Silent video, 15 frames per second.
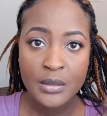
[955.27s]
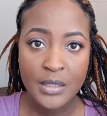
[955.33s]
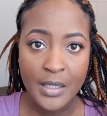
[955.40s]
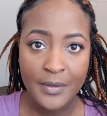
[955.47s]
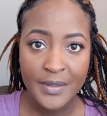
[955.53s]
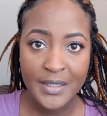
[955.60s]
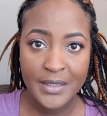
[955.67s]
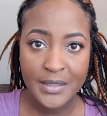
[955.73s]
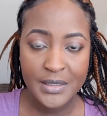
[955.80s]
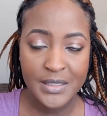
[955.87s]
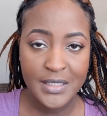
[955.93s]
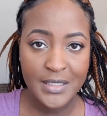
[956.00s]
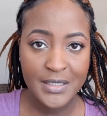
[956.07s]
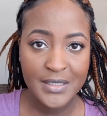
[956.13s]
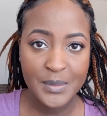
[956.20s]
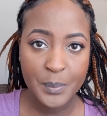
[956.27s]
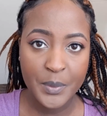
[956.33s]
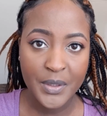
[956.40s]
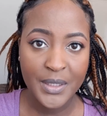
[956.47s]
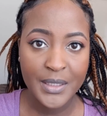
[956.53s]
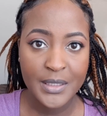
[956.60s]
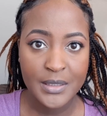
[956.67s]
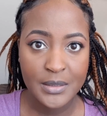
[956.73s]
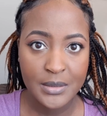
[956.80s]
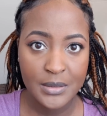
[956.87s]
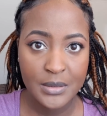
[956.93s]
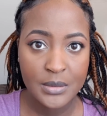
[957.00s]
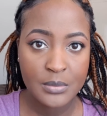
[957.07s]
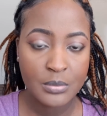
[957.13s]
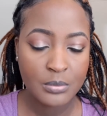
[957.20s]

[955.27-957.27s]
now that the setting spray has